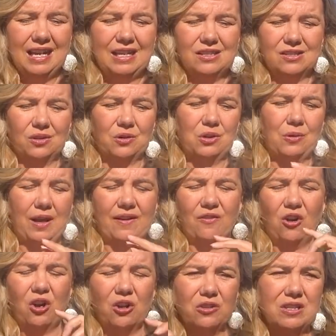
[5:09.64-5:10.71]
And so you have
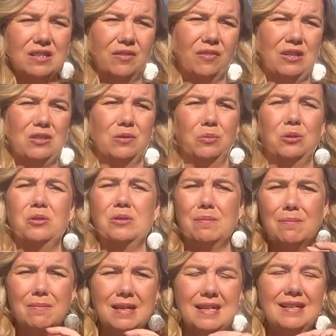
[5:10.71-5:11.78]
all these vegetables,
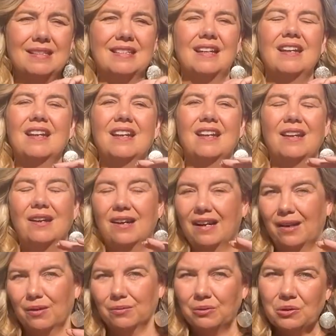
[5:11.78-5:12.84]
meat,
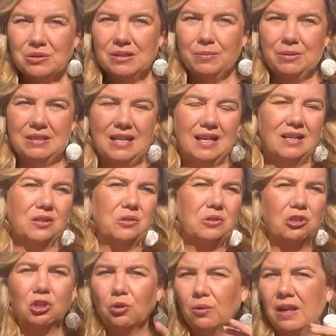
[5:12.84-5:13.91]
roasted
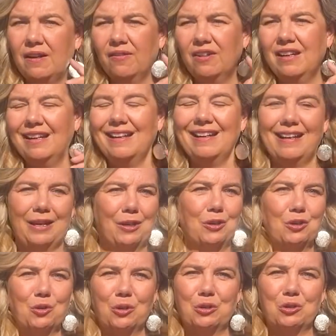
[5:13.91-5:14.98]
potatoes, gravy, and the
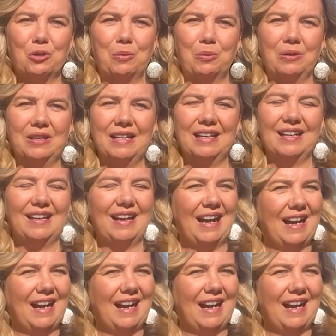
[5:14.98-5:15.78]
Yorkshire pudding.